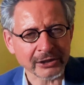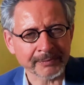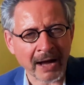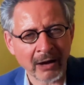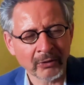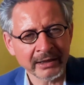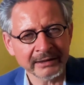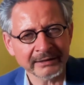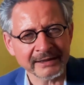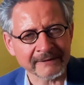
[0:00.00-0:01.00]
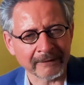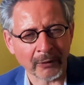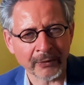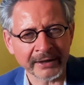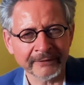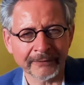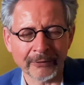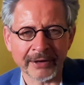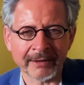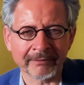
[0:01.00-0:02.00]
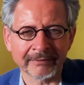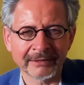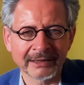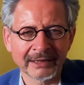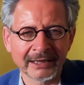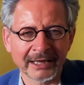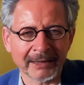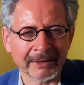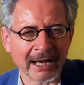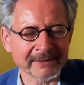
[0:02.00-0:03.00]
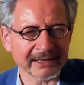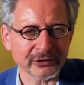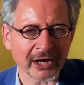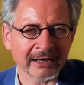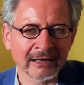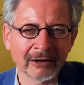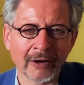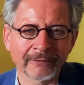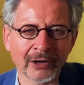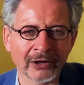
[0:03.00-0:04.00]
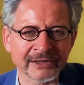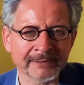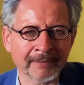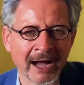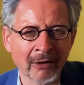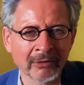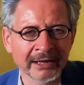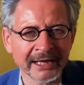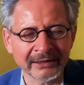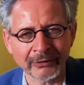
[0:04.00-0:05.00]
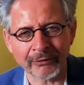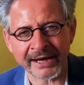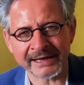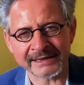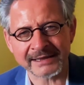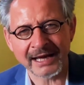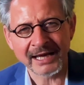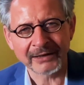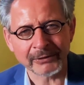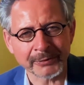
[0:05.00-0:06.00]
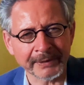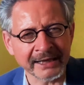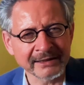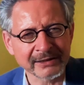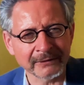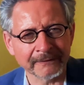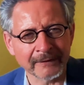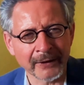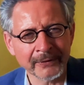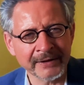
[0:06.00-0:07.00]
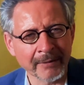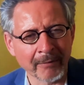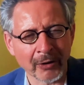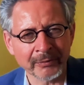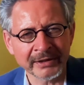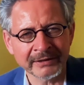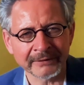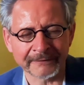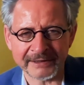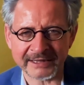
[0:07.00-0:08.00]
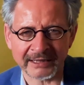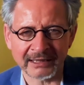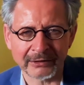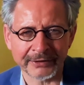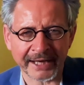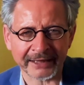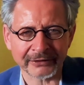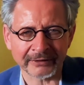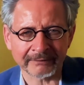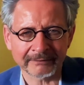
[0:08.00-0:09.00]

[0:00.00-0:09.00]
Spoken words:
power is flowing through him. He becomes a channel of God's power and grace, which begins to flow in the moment of physical connection.